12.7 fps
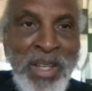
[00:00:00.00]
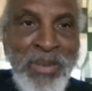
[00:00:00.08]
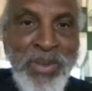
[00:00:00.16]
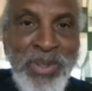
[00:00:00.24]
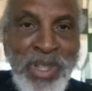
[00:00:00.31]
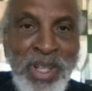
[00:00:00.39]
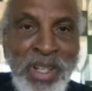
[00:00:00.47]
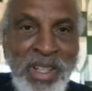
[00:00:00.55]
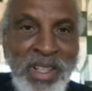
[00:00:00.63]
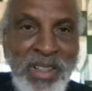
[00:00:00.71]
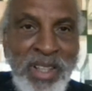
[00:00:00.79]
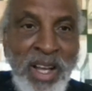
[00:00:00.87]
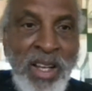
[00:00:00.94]
be interested in
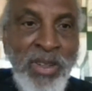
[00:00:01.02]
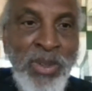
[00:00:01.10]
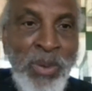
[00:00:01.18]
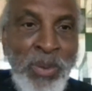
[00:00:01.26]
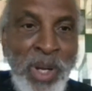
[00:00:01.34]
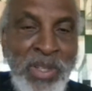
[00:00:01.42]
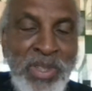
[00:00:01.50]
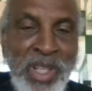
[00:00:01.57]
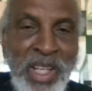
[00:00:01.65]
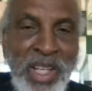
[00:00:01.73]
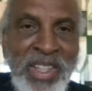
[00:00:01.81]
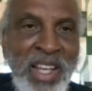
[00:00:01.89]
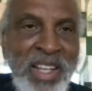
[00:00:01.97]
color or race.
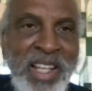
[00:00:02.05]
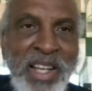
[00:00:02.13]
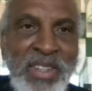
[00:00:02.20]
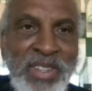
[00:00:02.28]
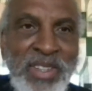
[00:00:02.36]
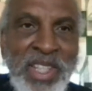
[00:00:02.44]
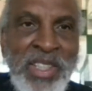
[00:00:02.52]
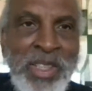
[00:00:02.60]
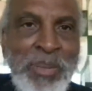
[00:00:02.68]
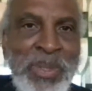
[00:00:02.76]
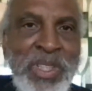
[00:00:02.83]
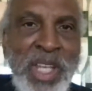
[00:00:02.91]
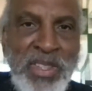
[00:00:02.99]
The unconscious is
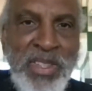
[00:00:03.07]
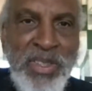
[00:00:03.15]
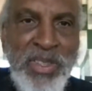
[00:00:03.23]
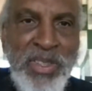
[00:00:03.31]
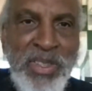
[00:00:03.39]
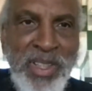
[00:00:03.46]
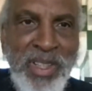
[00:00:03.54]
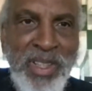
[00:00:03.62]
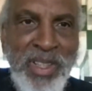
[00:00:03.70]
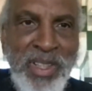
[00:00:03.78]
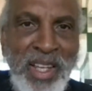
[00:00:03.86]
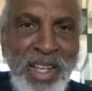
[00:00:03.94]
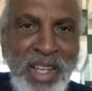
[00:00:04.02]
obsessed with it.
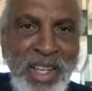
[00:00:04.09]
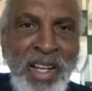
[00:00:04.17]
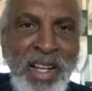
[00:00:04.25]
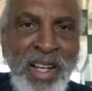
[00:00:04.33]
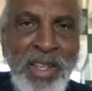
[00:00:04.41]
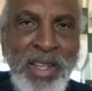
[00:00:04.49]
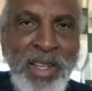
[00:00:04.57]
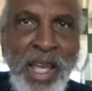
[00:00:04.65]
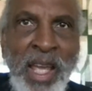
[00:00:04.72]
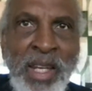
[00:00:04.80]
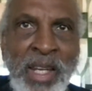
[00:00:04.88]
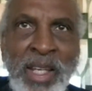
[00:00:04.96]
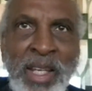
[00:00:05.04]
Uh,
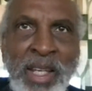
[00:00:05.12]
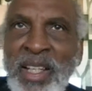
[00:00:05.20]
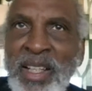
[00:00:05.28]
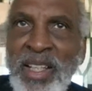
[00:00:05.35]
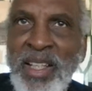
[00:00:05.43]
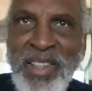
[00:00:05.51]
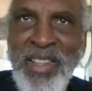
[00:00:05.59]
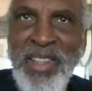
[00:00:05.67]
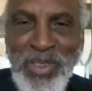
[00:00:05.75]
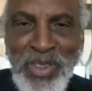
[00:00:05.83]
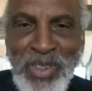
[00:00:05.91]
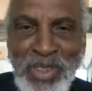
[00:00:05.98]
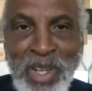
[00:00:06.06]
and
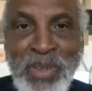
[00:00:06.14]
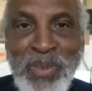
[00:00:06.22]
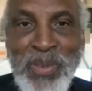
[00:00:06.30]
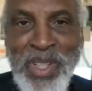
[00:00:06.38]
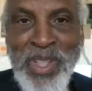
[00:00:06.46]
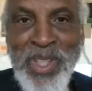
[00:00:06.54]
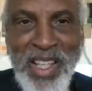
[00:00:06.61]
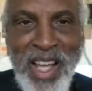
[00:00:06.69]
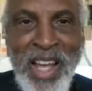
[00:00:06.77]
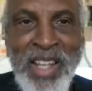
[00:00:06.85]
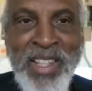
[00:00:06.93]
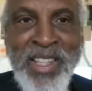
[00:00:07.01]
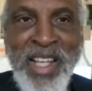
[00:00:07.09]
it's also interesting.
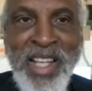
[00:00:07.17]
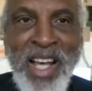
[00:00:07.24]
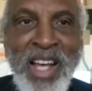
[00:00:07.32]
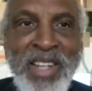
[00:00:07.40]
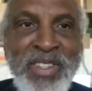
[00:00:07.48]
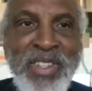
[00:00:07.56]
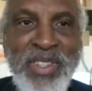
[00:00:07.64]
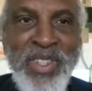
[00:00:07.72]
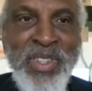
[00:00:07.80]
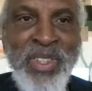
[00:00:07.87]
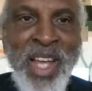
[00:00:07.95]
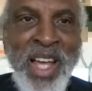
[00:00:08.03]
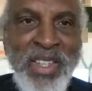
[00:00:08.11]
Unconscious is
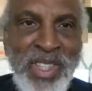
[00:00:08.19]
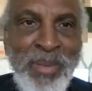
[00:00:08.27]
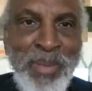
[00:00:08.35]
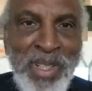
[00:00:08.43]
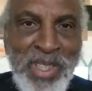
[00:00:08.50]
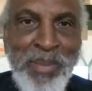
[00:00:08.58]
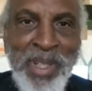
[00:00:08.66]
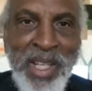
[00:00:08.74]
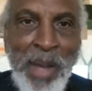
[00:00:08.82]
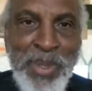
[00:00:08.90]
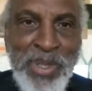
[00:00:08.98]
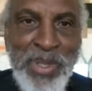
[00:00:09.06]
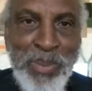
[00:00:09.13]
not something something that
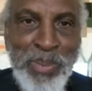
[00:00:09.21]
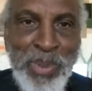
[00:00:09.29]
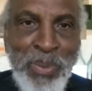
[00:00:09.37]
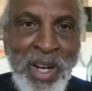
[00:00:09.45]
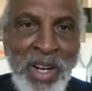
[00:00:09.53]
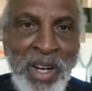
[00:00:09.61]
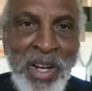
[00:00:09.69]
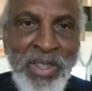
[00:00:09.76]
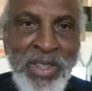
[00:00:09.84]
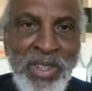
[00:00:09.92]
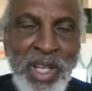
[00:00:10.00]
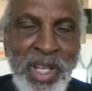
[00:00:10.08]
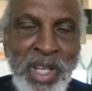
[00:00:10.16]
happens just between our
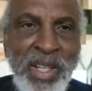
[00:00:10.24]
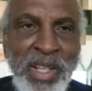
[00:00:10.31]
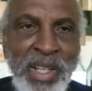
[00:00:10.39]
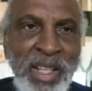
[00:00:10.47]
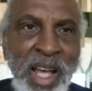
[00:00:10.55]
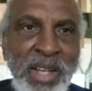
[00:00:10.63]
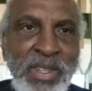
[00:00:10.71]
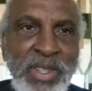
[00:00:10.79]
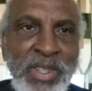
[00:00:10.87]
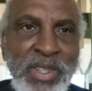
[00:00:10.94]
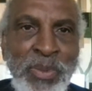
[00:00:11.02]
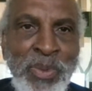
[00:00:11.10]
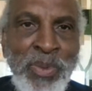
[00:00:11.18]
ears. The unconscious
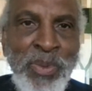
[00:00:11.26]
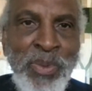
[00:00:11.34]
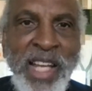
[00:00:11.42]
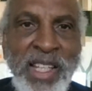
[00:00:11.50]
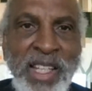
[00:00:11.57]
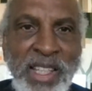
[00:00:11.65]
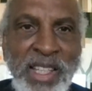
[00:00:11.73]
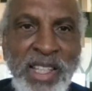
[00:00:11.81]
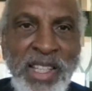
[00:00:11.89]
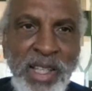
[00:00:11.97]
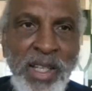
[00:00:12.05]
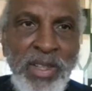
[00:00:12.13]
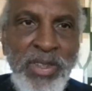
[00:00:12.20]
is reflecting
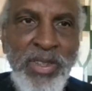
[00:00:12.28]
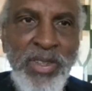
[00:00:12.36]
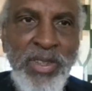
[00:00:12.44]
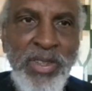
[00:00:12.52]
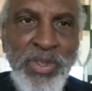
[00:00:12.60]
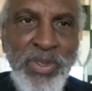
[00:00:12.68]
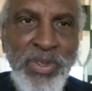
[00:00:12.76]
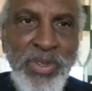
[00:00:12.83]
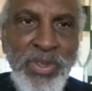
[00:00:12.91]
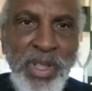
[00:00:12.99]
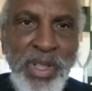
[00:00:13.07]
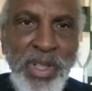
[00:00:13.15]
structures